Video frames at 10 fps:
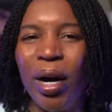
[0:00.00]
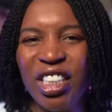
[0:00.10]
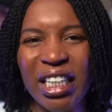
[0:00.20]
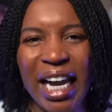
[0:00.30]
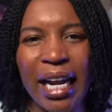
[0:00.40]

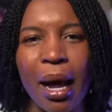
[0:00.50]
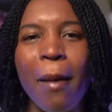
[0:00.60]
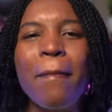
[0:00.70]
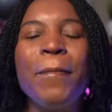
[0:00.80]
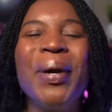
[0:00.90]
Once again,
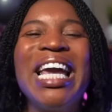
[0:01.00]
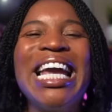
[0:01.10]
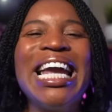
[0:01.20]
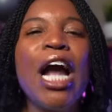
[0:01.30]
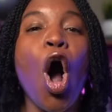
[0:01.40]

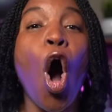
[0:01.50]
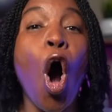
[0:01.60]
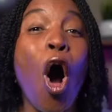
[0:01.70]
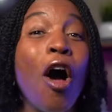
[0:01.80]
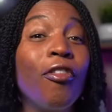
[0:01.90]
be
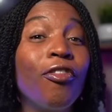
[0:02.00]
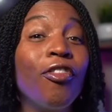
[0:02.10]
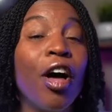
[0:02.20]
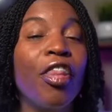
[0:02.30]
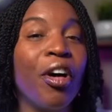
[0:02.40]

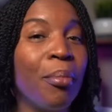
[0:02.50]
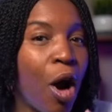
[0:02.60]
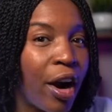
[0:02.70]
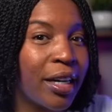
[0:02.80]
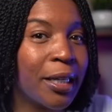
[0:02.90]
off the
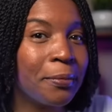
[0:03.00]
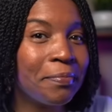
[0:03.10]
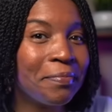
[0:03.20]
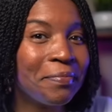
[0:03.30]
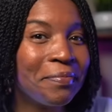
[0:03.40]
mark.
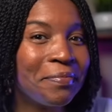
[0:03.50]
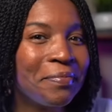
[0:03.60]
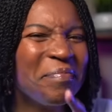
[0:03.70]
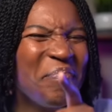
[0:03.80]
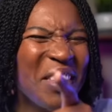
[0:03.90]

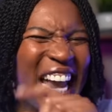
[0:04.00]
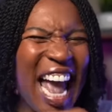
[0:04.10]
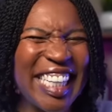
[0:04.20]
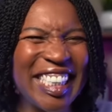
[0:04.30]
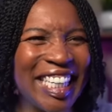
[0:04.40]

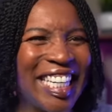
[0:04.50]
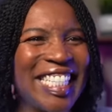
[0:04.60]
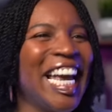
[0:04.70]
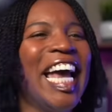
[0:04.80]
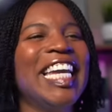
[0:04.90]
Excellent.